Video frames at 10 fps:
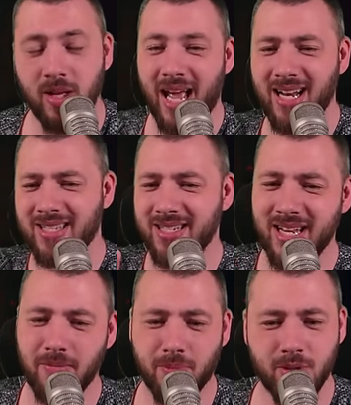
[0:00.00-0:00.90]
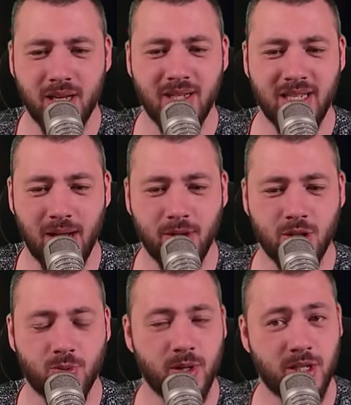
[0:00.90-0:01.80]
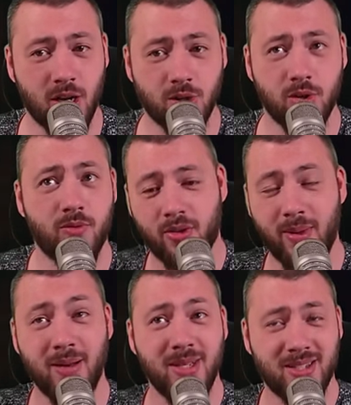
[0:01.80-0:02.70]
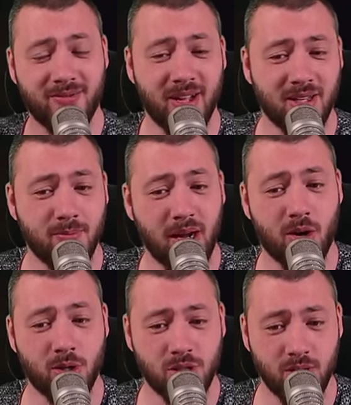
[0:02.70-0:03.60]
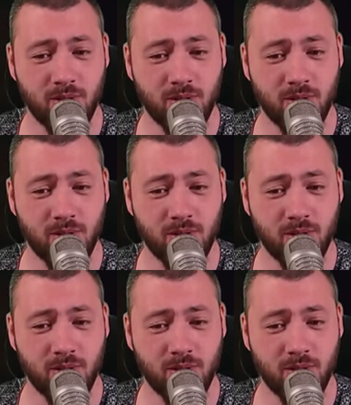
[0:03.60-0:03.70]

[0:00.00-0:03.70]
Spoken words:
And it's a 10% damage reduction from enemies affected by our shadow